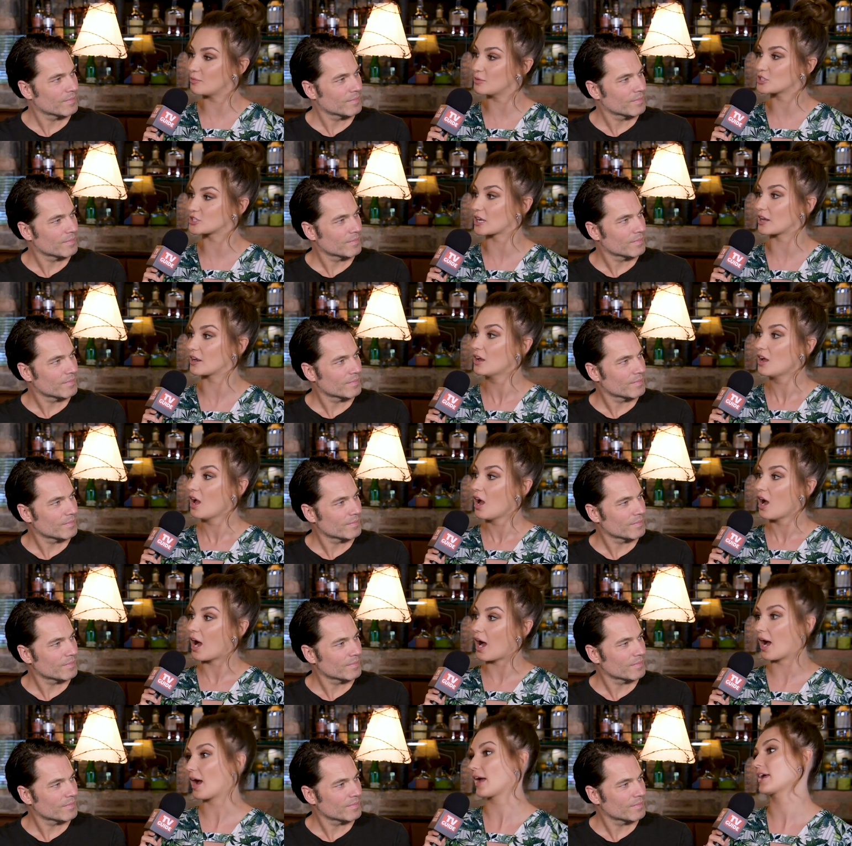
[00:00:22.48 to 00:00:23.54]
Speaker 1: image that
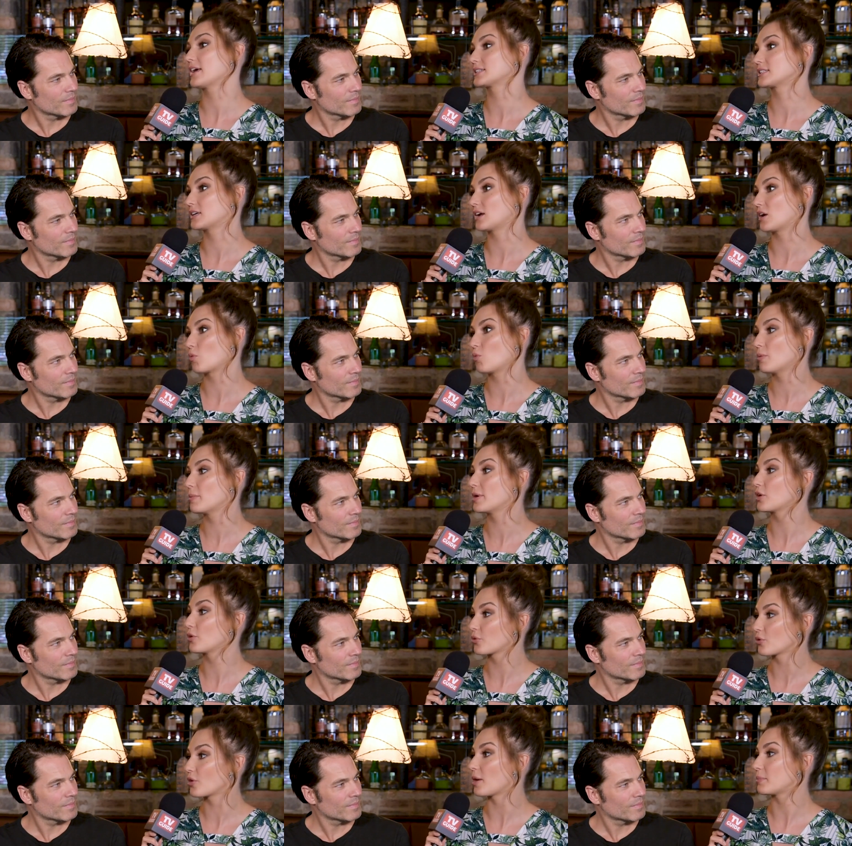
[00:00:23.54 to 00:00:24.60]
I, as a young
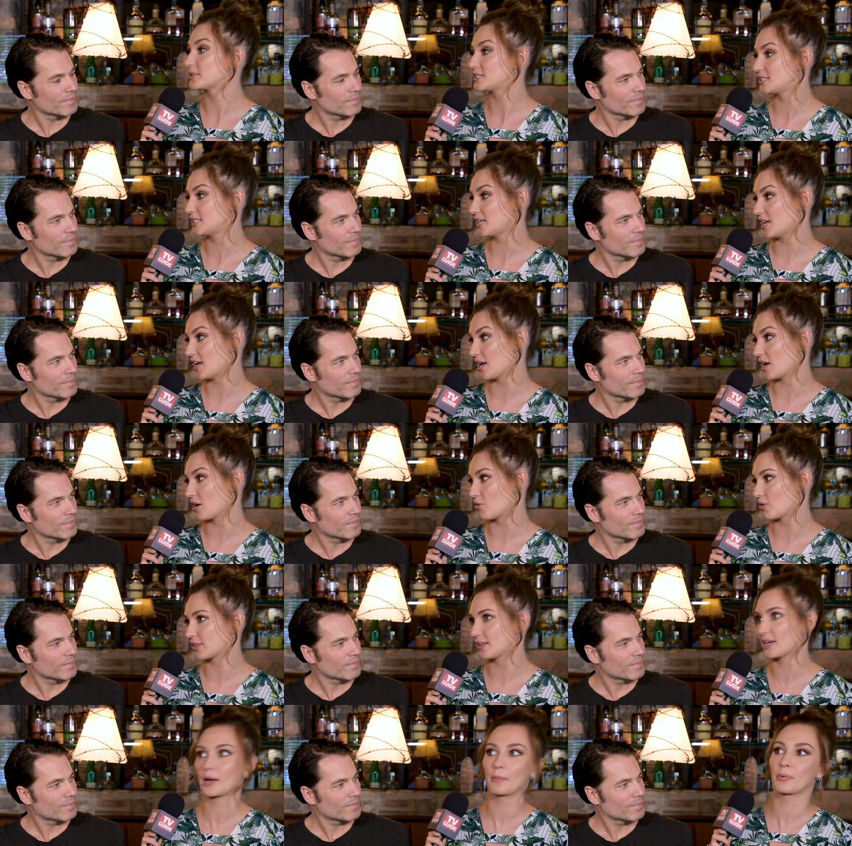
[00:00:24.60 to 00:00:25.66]
woman, grew up seeing
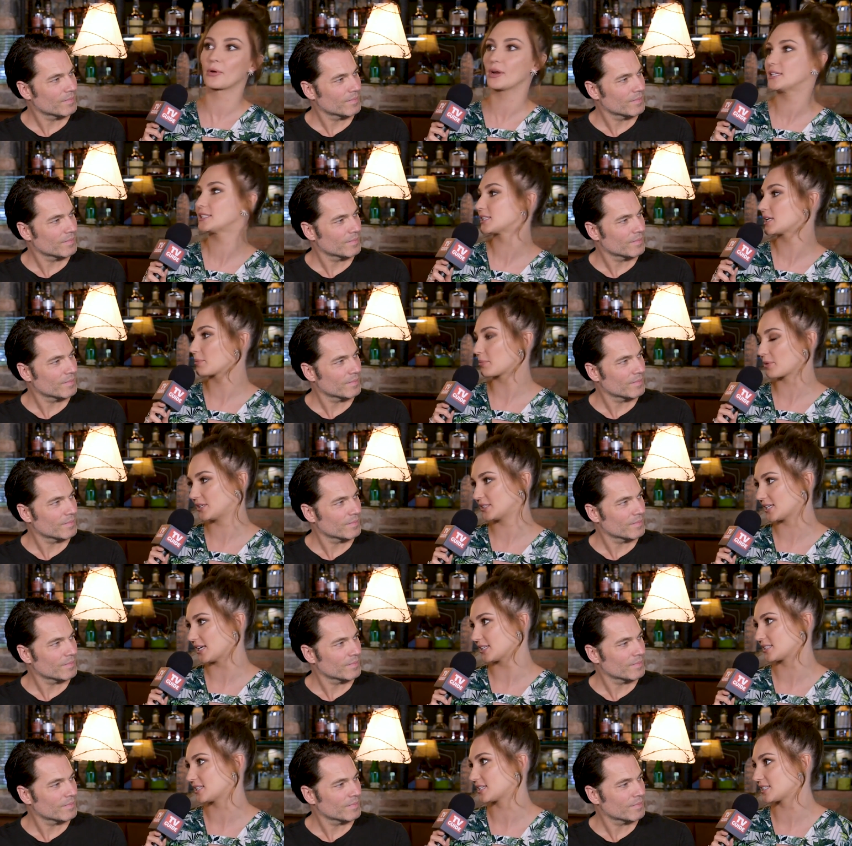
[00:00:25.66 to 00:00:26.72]
with like a prince and a
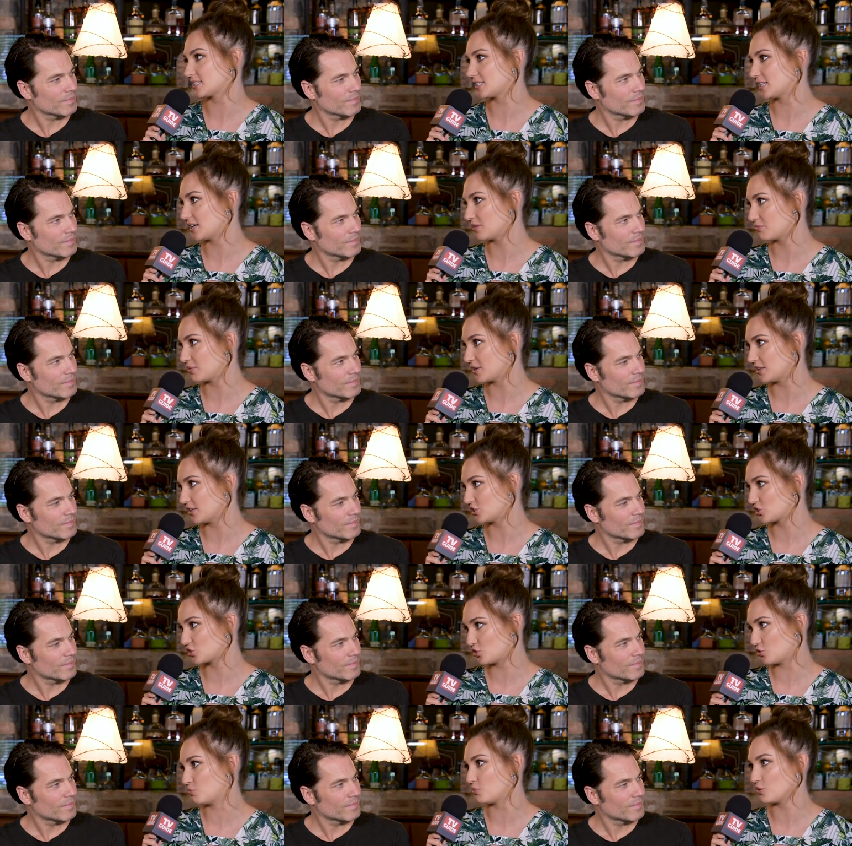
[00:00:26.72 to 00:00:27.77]
princess, and to see it be these
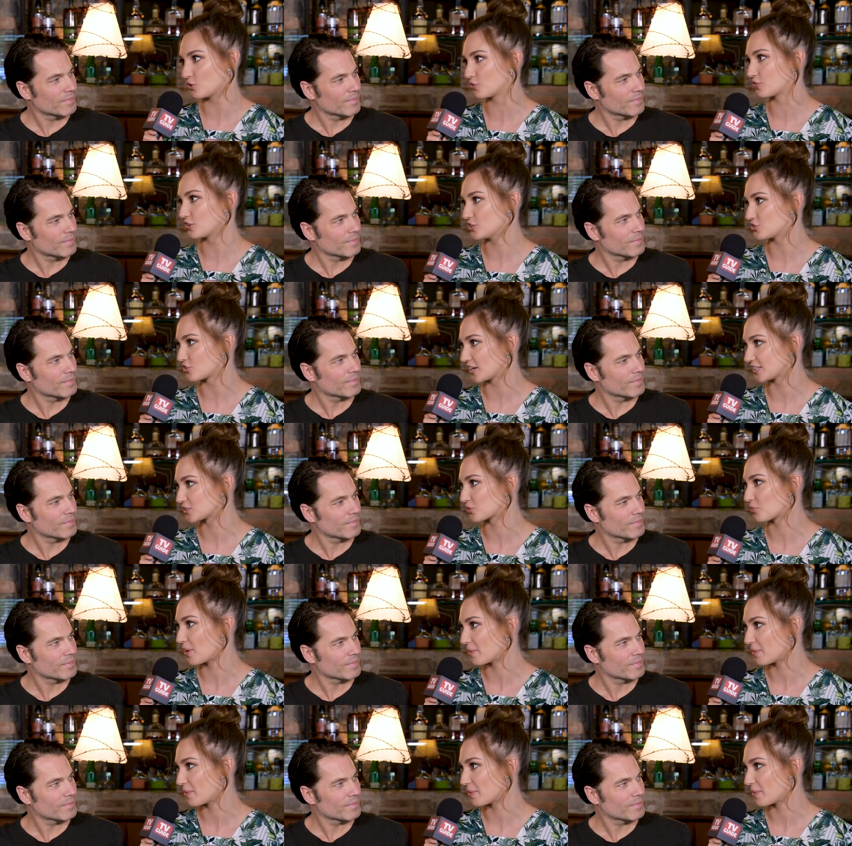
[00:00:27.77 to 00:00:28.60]
two beautifully dressed